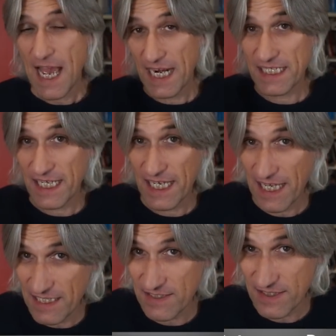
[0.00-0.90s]
And
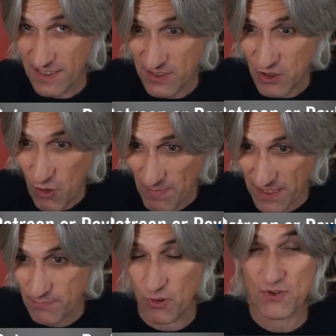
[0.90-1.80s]
and his
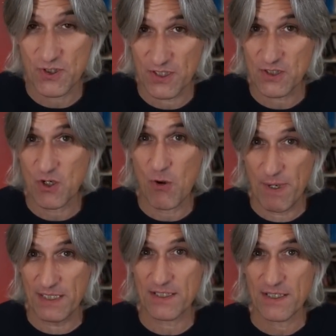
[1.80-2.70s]
comment, Bronstein's
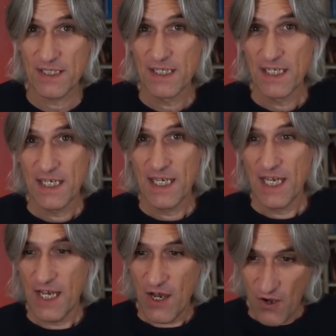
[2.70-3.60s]
comment
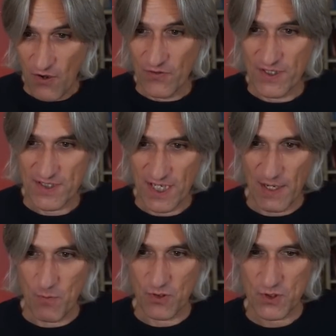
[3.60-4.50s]
on this
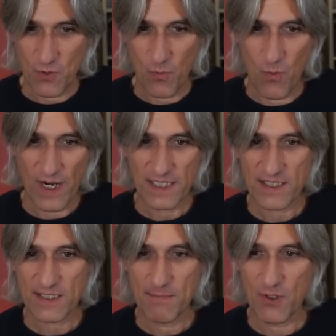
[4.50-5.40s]
game was
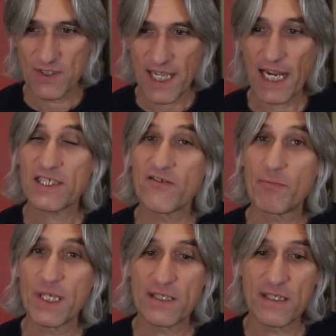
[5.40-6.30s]
white's most active
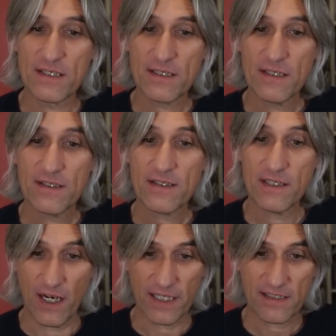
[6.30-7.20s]
pieces, the
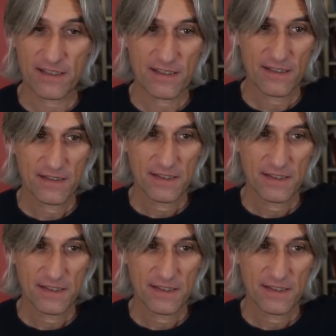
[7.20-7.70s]
knights.